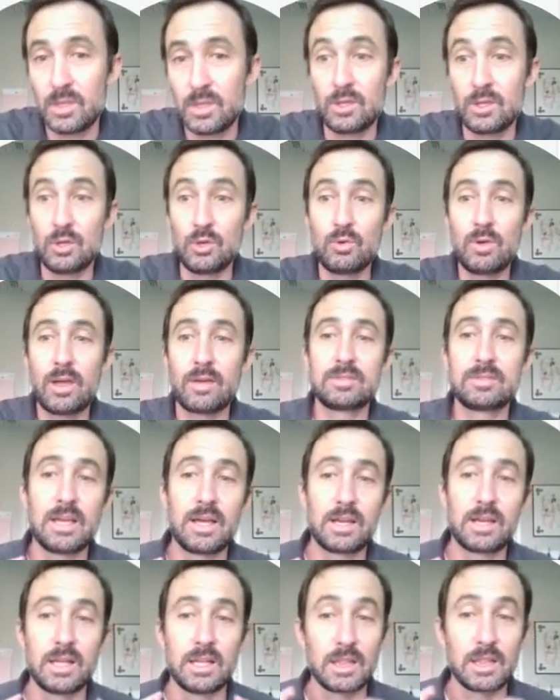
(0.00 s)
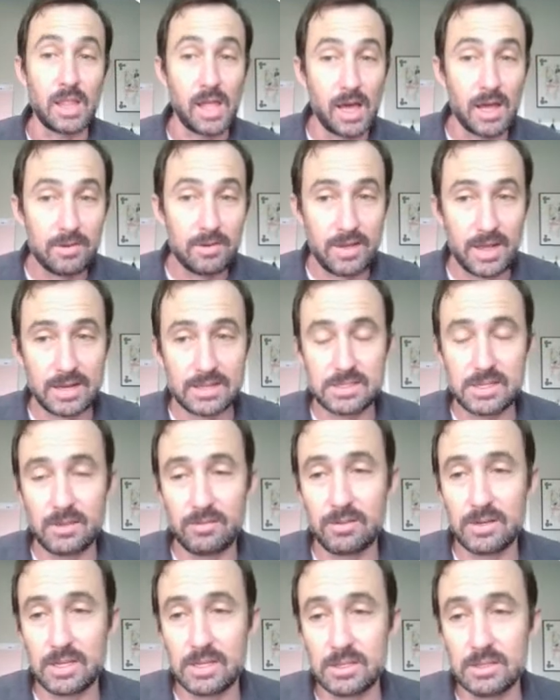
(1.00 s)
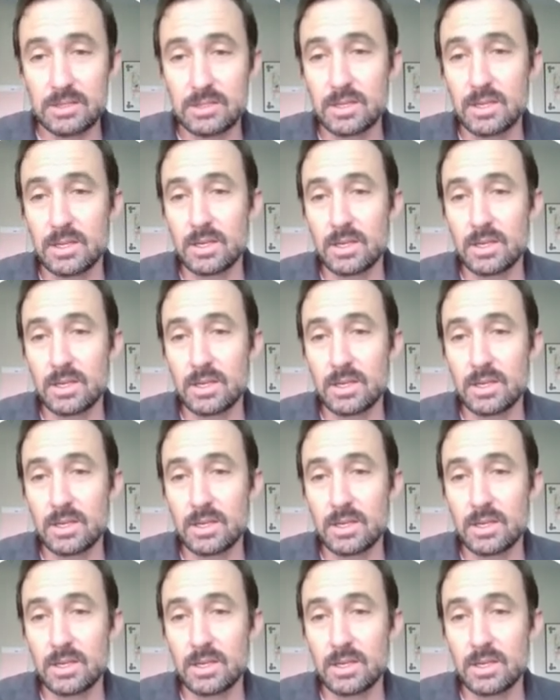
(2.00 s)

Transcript: You have done a lot of activities